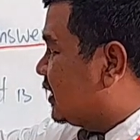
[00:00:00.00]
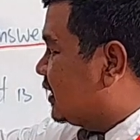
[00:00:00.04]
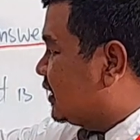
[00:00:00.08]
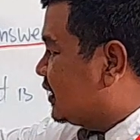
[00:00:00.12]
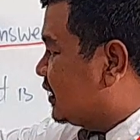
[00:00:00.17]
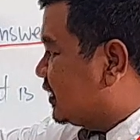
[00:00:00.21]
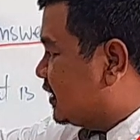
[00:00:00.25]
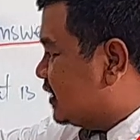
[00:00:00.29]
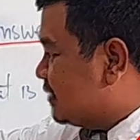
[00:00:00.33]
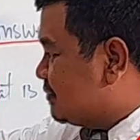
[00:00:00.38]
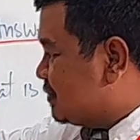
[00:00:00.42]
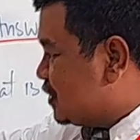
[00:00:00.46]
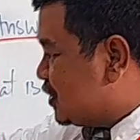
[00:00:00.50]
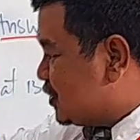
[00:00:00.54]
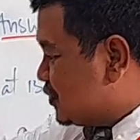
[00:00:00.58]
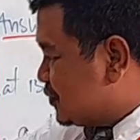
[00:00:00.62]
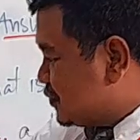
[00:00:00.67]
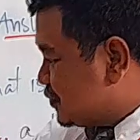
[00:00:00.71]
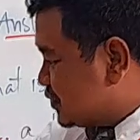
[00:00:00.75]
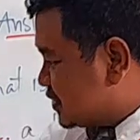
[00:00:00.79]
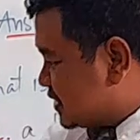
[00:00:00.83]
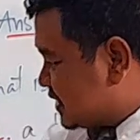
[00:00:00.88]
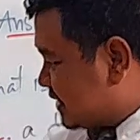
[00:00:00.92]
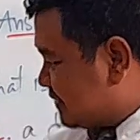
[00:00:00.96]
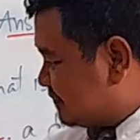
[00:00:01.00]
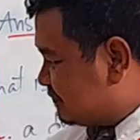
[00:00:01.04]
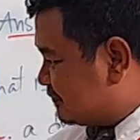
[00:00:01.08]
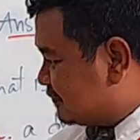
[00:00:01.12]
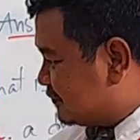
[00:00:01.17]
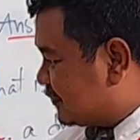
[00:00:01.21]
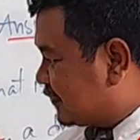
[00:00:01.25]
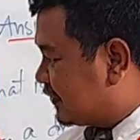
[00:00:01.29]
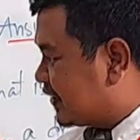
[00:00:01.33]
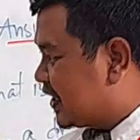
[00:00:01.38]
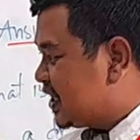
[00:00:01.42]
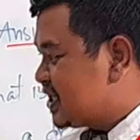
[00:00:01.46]
review some
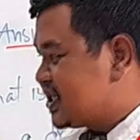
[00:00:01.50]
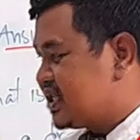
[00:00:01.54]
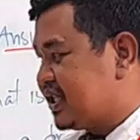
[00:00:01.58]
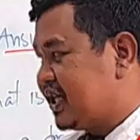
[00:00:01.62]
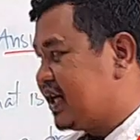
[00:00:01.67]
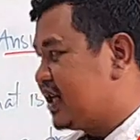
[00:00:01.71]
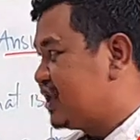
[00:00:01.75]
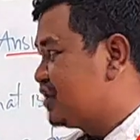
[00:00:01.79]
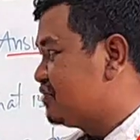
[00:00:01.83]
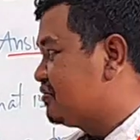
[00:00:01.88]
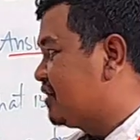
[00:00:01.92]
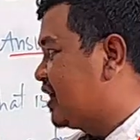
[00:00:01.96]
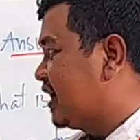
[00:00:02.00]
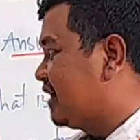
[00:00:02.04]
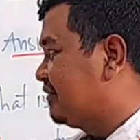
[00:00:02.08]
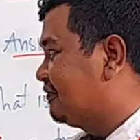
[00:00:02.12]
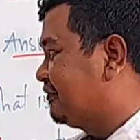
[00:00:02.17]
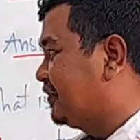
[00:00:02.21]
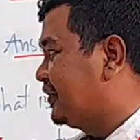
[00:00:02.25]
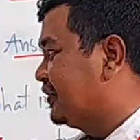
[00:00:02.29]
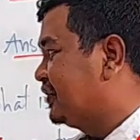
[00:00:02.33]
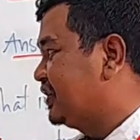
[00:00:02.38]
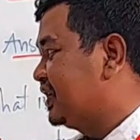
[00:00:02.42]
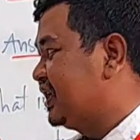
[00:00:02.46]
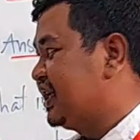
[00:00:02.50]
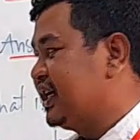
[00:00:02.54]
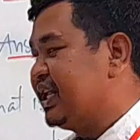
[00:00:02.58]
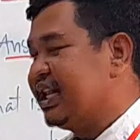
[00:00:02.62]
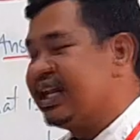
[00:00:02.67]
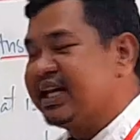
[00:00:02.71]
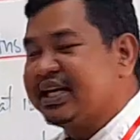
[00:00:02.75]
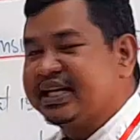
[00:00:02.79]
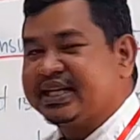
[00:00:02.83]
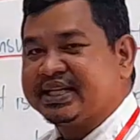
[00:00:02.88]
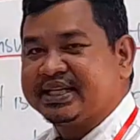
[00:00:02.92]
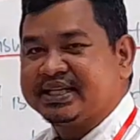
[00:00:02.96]
phrase that you have already
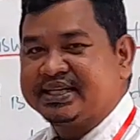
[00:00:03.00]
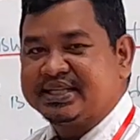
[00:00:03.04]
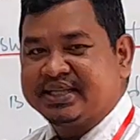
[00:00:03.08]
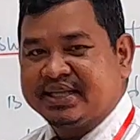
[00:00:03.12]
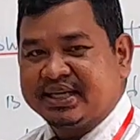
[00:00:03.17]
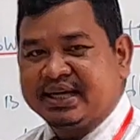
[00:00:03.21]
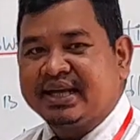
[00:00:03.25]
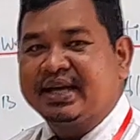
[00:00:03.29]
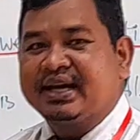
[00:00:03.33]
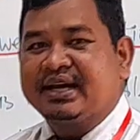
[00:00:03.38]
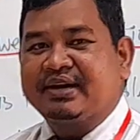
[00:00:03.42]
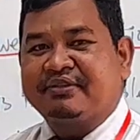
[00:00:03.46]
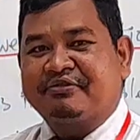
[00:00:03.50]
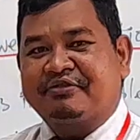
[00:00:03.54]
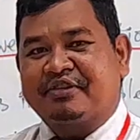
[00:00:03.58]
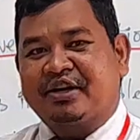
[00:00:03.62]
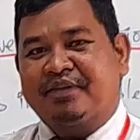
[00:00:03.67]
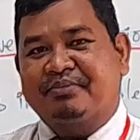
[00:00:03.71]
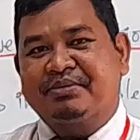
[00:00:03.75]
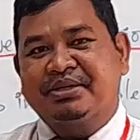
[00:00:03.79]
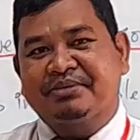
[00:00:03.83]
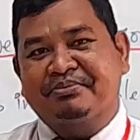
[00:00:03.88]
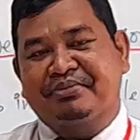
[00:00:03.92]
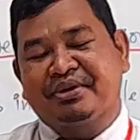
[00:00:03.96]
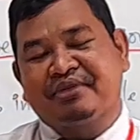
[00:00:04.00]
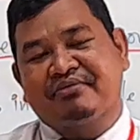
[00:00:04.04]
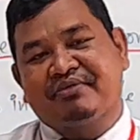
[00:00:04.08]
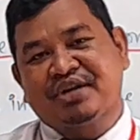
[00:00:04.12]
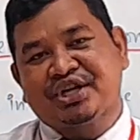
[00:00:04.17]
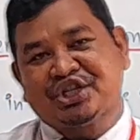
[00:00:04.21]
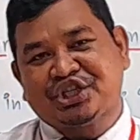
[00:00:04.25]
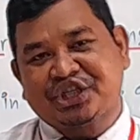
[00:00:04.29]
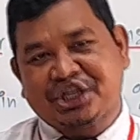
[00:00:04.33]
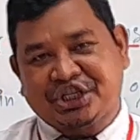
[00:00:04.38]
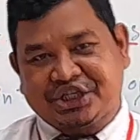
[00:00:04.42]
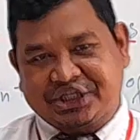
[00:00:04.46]
learned from the
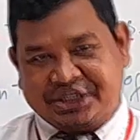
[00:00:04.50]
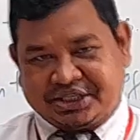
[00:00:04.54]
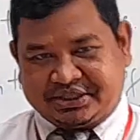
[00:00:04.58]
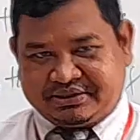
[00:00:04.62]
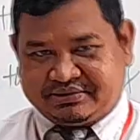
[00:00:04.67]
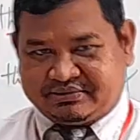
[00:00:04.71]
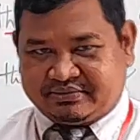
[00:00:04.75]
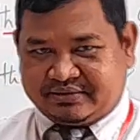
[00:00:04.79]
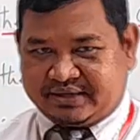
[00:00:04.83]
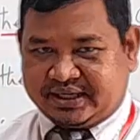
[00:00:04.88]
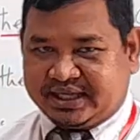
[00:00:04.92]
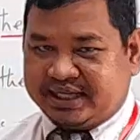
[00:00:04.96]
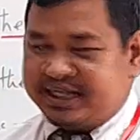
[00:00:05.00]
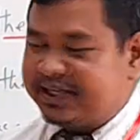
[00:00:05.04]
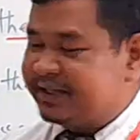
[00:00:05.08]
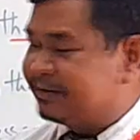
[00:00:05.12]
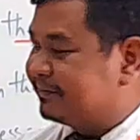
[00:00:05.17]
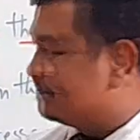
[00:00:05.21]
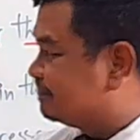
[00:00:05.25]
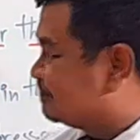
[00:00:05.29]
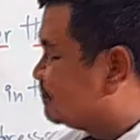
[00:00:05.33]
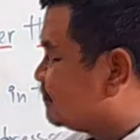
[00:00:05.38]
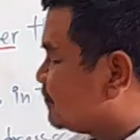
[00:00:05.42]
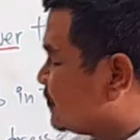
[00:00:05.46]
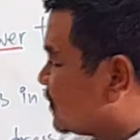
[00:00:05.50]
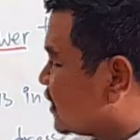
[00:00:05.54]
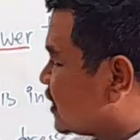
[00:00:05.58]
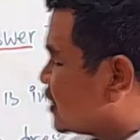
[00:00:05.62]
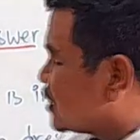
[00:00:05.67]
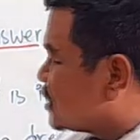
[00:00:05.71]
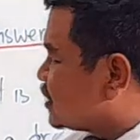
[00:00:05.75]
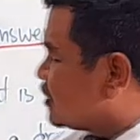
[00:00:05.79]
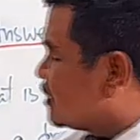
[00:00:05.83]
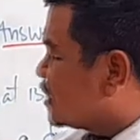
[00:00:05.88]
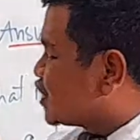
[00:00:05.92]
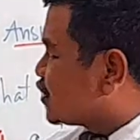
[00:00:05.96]
previous session, right?
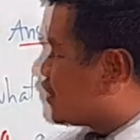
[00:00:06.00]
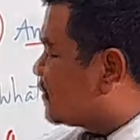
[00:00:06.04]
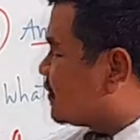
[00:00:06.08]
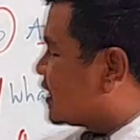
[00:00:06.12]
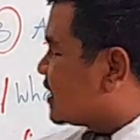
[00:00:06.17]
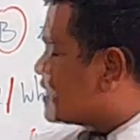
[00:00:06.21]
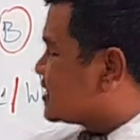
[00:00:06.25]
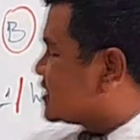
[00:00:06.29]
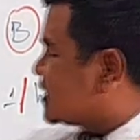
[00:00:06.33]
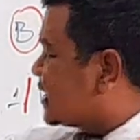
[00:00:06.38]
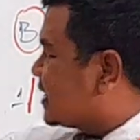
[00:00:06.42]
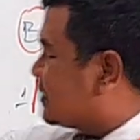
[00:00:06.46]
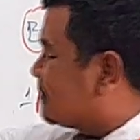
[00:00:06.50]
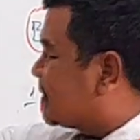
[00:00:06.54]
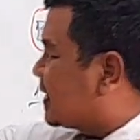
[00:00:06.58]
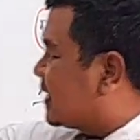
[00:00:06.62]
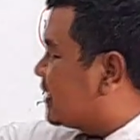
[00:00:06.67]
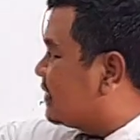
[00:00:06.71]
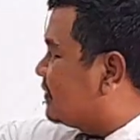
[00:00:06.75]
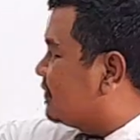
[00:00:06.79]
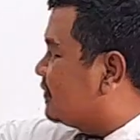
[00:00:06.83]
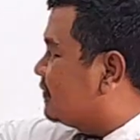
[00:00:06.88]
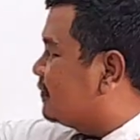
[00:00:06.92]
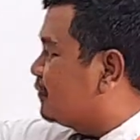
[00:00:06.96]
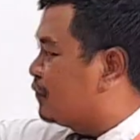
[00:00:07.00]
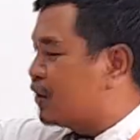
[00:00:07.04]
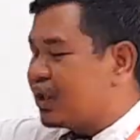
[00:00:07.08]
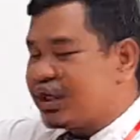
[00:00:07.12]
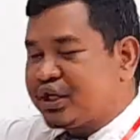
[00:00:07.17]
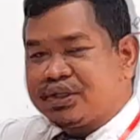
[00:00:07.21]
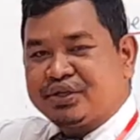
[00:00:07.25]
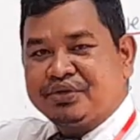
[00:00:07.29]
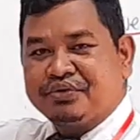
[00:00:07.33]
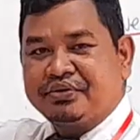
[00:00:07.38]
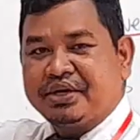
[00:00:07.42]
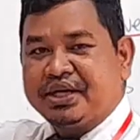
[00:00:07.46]
So this one I say about
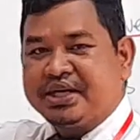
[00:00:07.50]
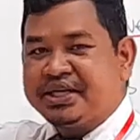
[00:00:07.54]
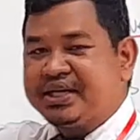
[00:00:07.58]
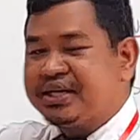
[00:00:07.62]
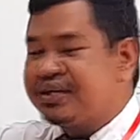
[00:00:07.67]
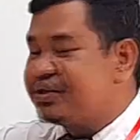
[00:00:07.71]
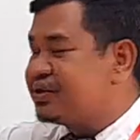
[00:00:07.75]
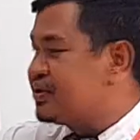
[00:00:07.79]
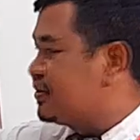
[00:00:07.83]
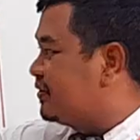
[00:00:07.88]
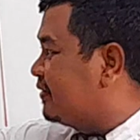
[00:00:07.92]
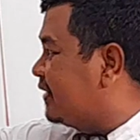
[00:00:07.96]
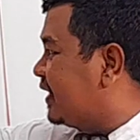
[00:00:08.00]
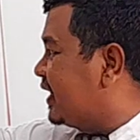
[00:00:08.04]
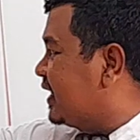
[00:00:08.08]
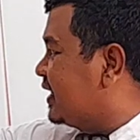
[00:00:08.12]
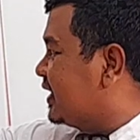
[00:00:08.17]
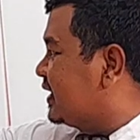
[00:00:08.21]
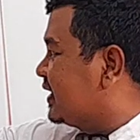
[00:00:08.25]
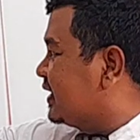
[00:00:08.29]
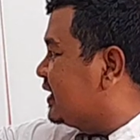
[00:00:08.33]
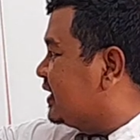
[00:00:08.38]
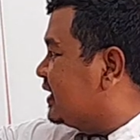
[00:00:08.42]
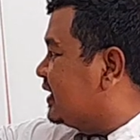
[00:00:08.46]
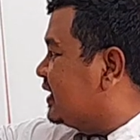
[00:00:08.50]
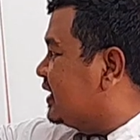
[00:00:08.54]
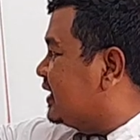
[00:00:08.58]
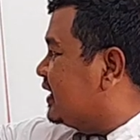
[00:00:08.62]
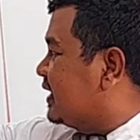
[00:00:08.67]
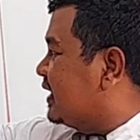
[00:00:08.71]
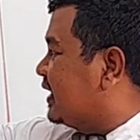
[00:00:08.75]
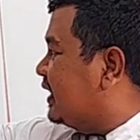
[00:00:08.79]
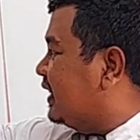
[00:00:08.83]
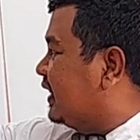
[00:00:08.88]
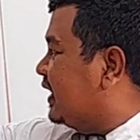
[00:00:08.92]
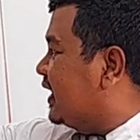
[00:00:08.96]
what do the student
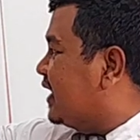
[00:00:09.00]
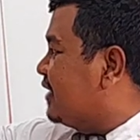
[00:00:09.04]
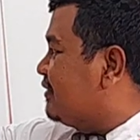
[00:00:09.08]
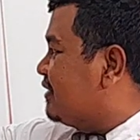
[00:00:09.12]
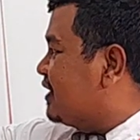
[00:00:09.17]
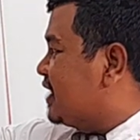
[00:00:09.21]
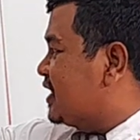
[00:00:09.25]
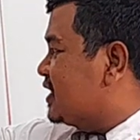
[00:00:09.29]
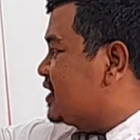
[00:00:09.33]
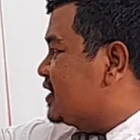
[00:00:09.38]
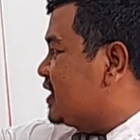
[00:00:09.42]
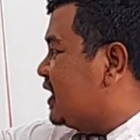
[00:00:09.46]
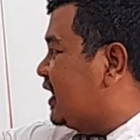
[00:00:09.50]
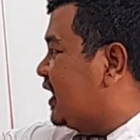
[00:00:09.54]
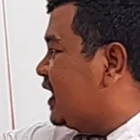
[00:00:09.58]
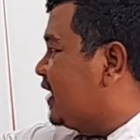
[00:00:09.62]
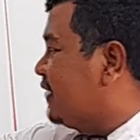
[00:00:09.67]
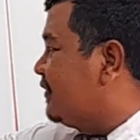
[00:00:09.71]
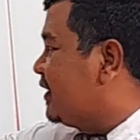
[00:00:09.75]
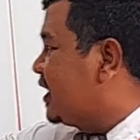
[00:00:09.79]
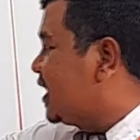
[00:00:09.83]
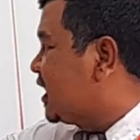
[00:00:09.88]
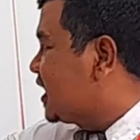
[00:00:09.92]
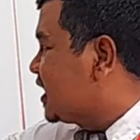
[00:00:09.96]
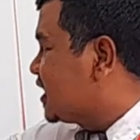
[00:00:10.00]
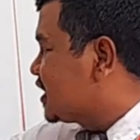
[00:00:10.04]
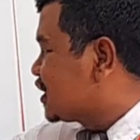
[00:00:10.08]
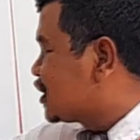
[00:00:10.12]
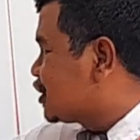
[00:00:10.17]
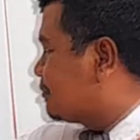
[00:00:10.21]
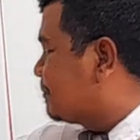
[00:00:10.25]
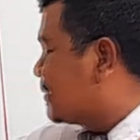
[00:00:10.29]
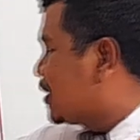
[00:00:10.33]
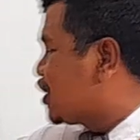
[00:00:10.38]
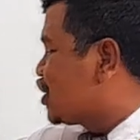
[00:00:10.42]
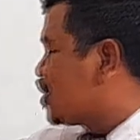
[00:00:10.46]
live in a
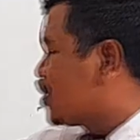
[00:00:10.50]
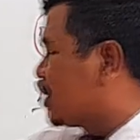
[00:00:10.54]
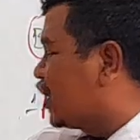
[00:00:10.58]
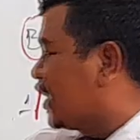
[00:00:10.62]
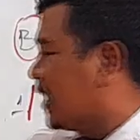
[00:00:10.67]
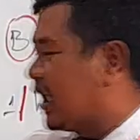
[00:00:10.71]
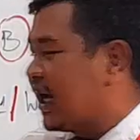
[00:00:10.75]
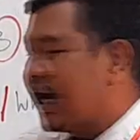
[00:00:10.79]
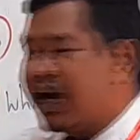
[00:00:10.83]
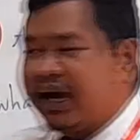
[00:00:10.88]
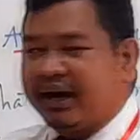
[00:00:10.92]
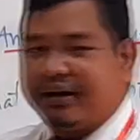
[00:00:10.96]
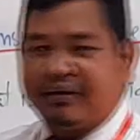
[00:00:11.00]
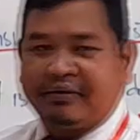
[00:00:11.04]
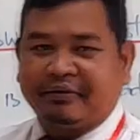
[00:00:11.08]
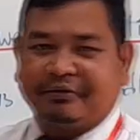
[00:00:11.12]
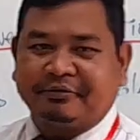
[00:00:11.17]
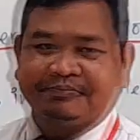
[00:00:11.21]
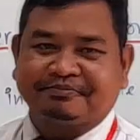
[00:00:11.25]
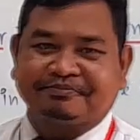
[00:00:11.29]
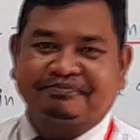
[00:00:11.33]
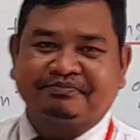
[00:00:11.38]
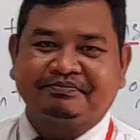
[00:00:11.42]
special house.